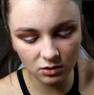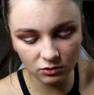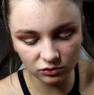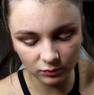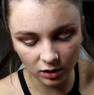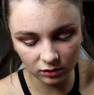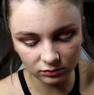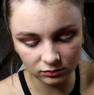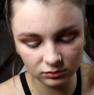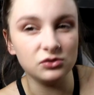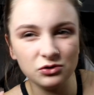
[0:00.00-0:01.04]
old, man.
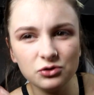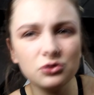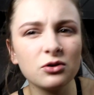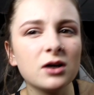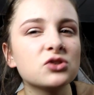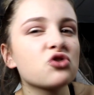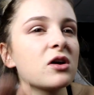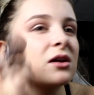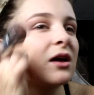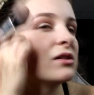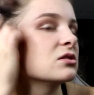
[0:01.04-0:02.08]
You guys try
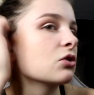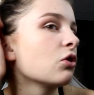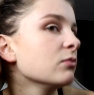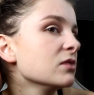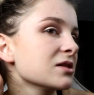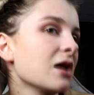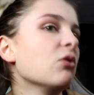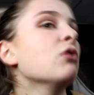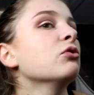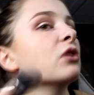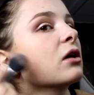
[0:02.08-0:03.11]
and guess in the comments how
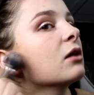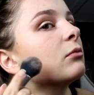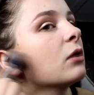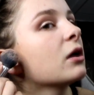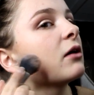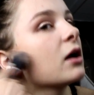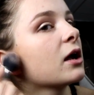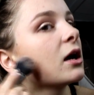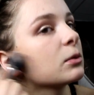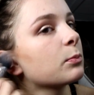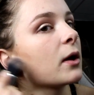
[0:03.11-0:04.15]
old I am. I
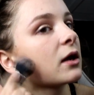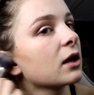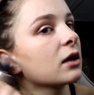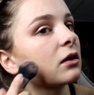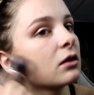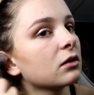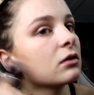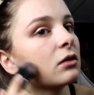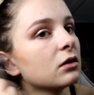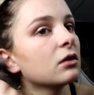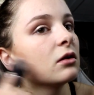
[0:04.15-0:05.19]
had backache.
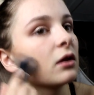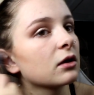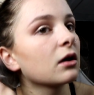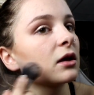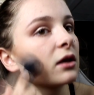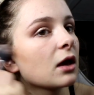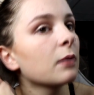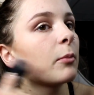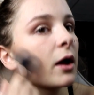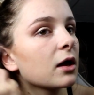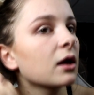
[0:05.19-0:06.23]
Like, I get
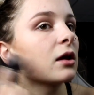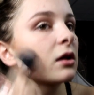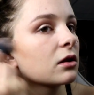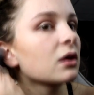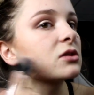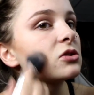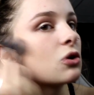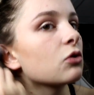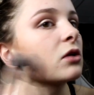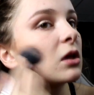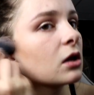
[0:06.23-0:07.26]
backache. That's the
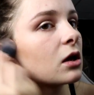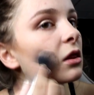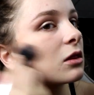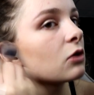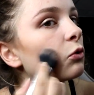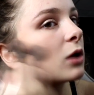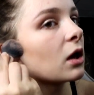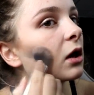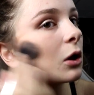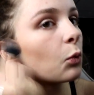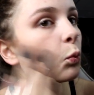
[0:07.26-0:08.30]
only hint that you're getting.